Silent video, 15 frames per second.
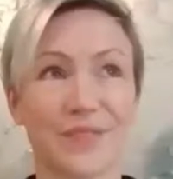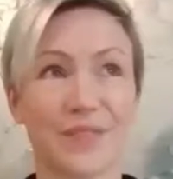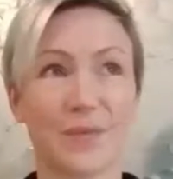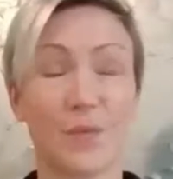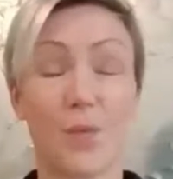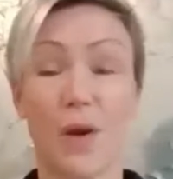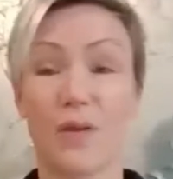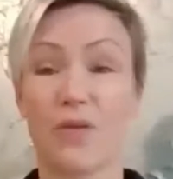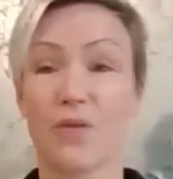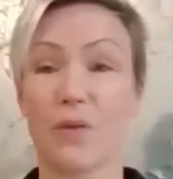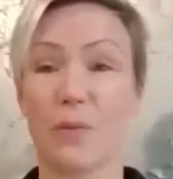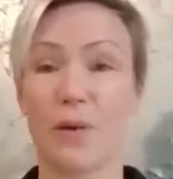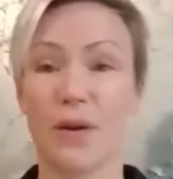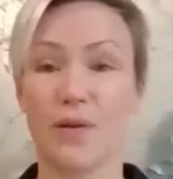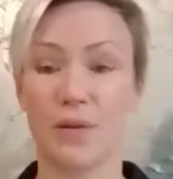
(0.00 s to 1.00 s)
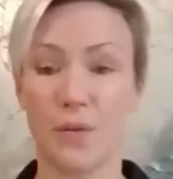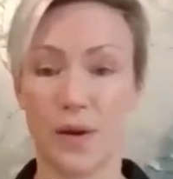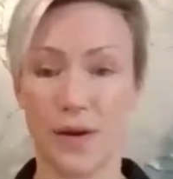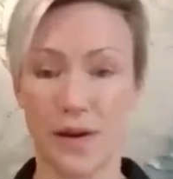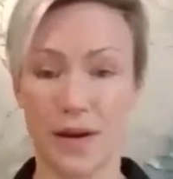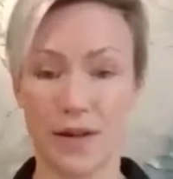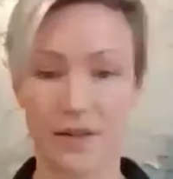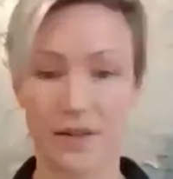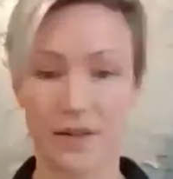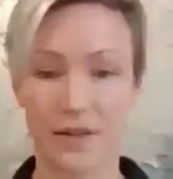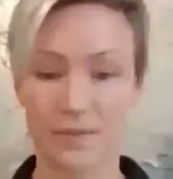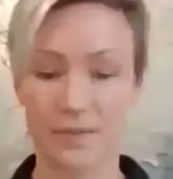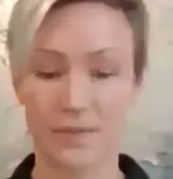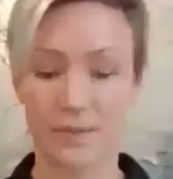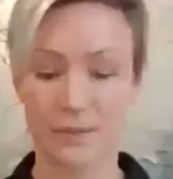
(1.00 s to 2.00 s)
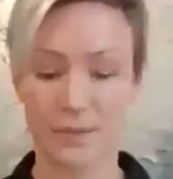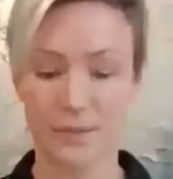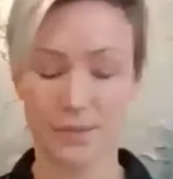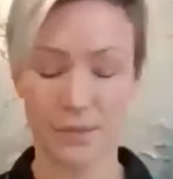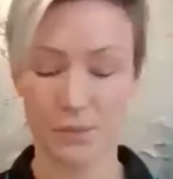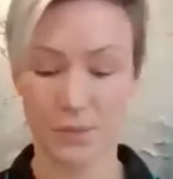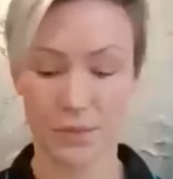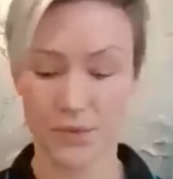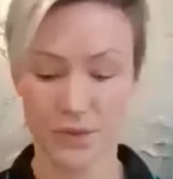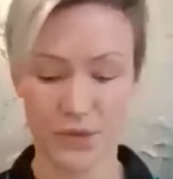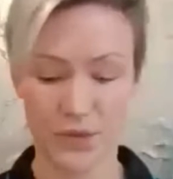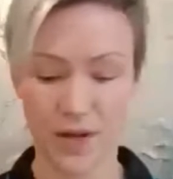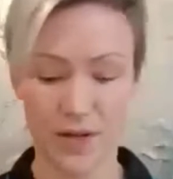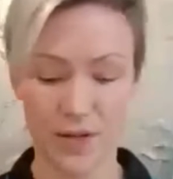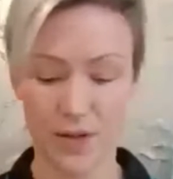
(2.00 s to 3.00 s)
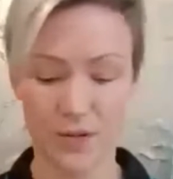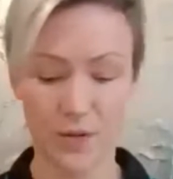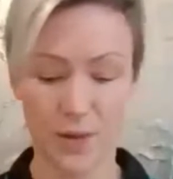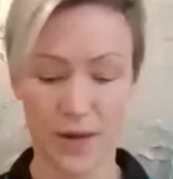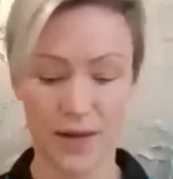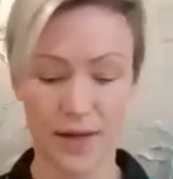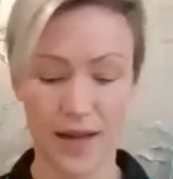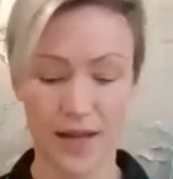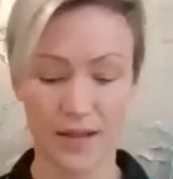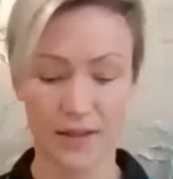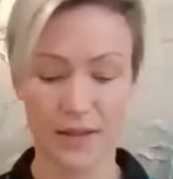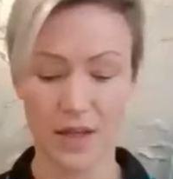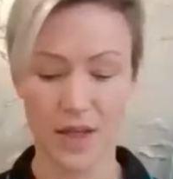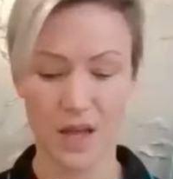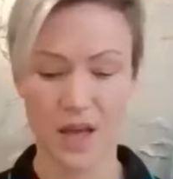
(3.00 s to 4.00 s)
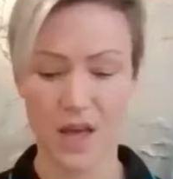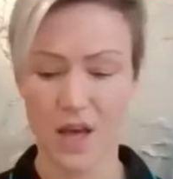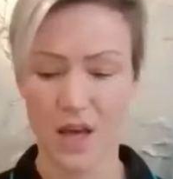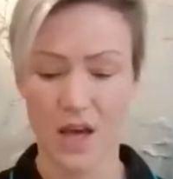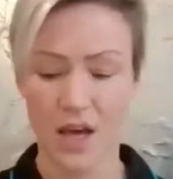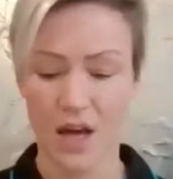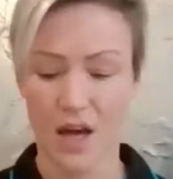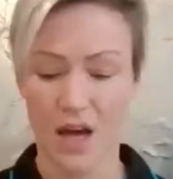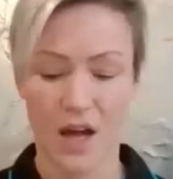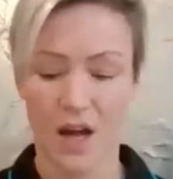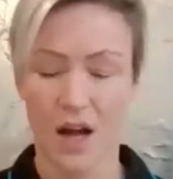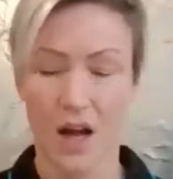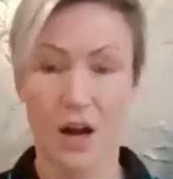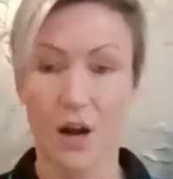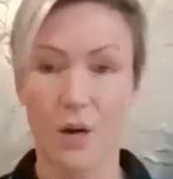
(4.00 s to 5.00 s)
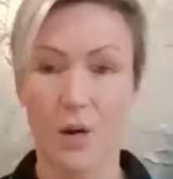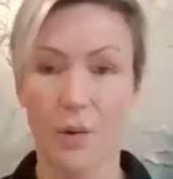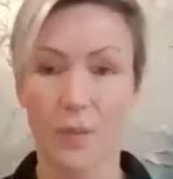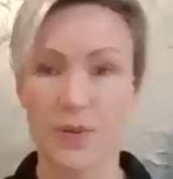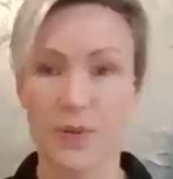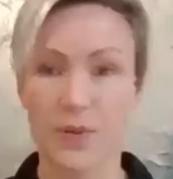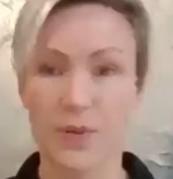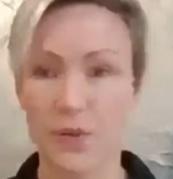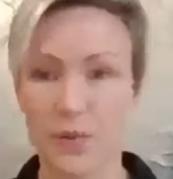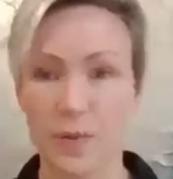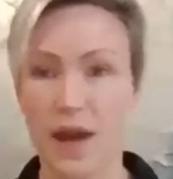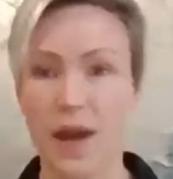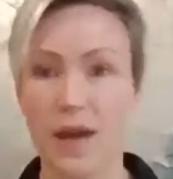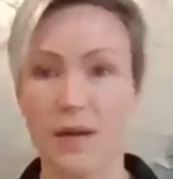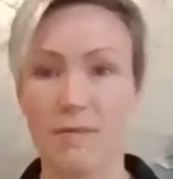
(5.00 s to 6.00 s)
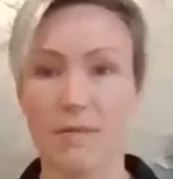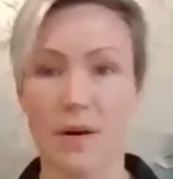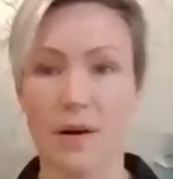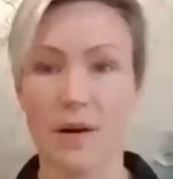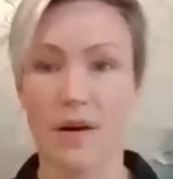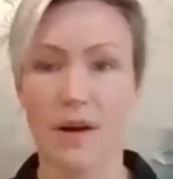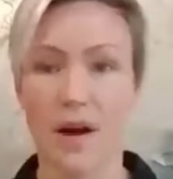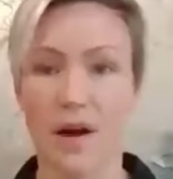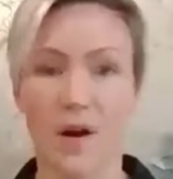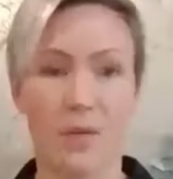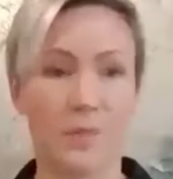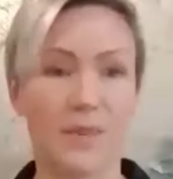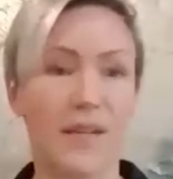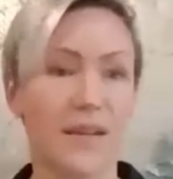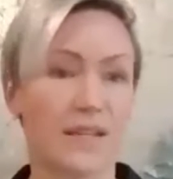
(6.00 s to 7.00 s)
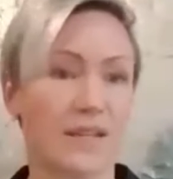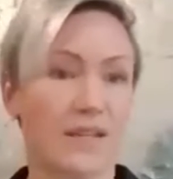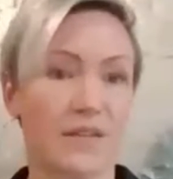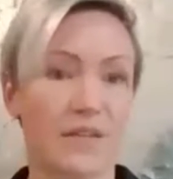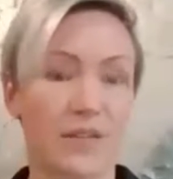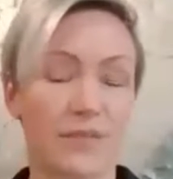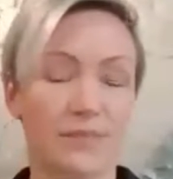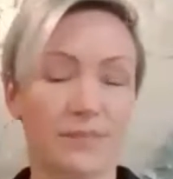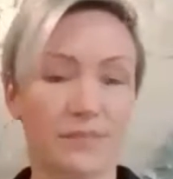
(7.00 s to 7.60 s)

went through a period where I was trying to lose weight and scales became obsessive.